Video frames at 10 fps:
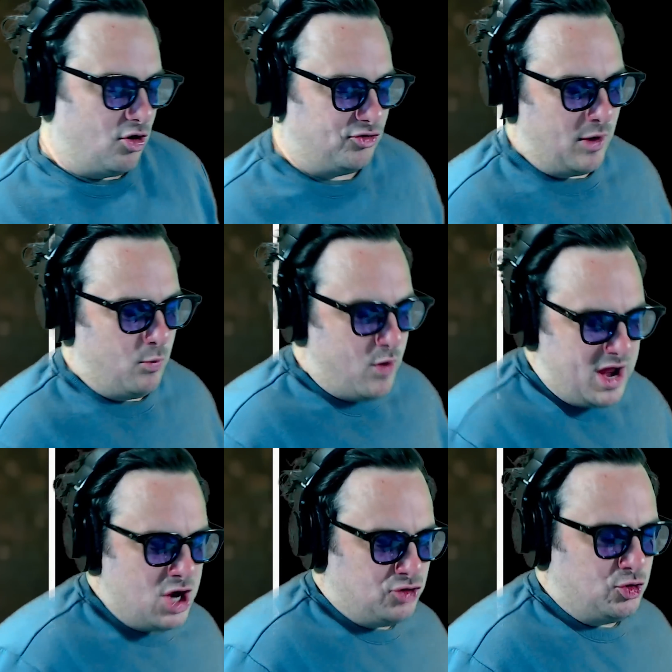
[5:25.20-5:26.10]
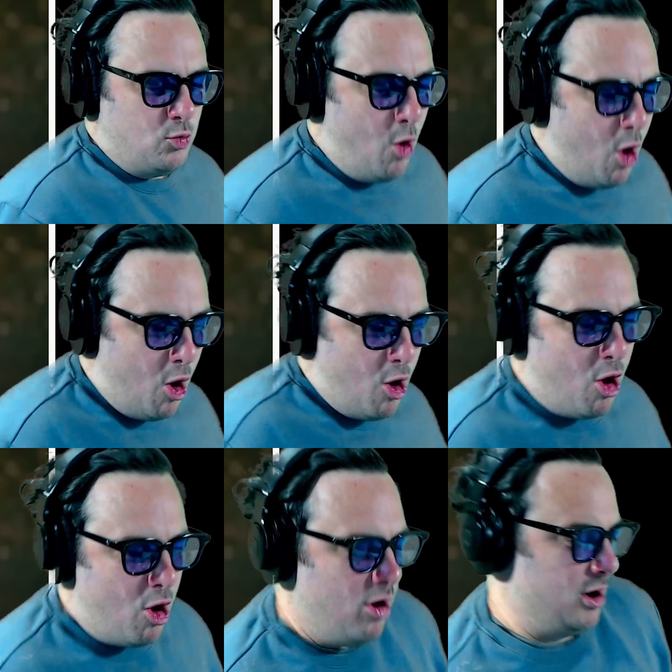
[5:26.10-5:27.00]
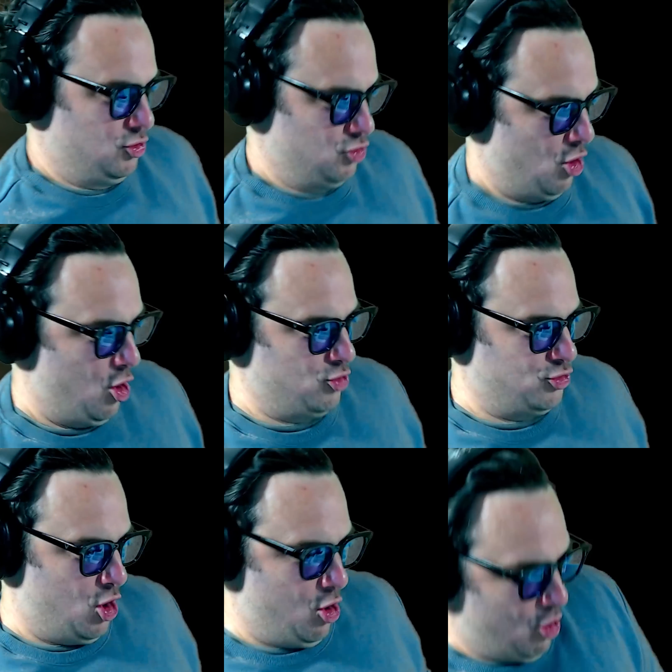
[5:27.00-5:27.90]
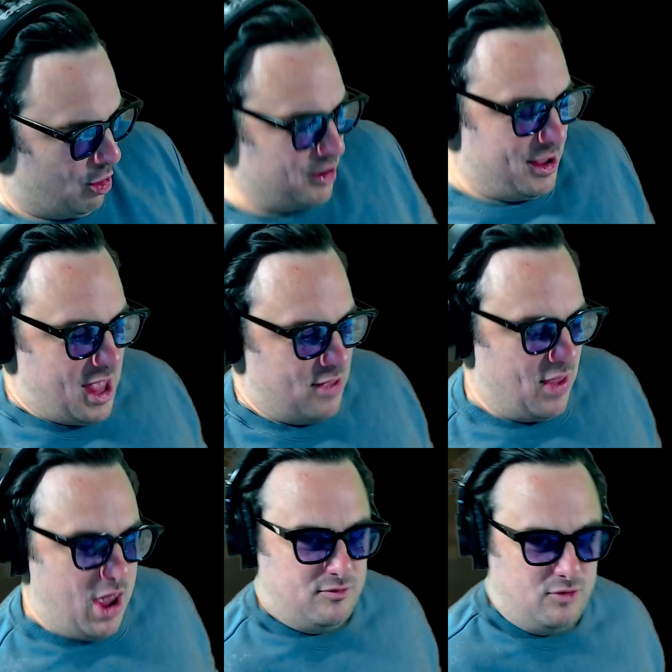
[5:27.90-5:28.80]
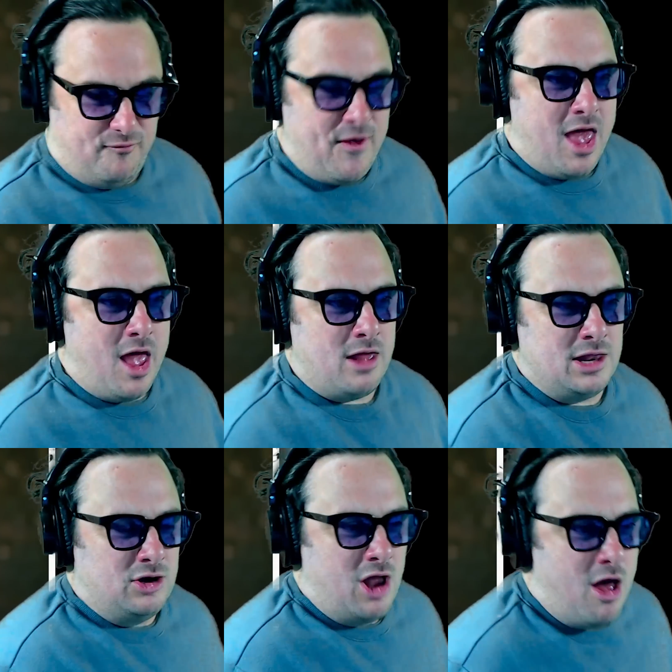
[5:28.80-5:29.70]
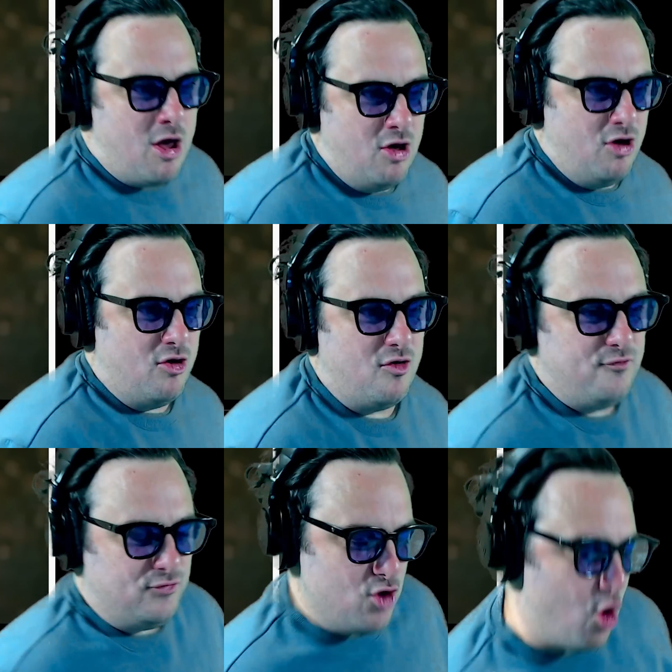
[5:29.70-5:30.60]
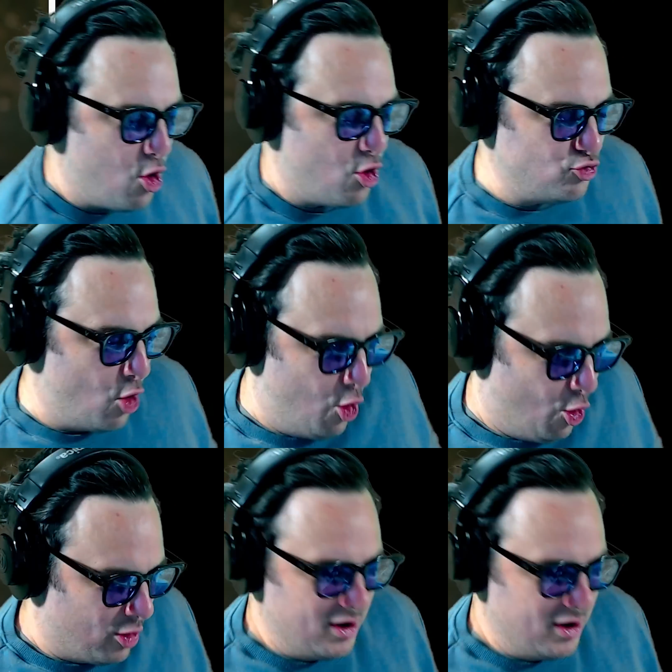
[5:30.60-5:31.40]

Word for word: Because they went to war, yeah, yeah. And they fell in love, yeah, yeah.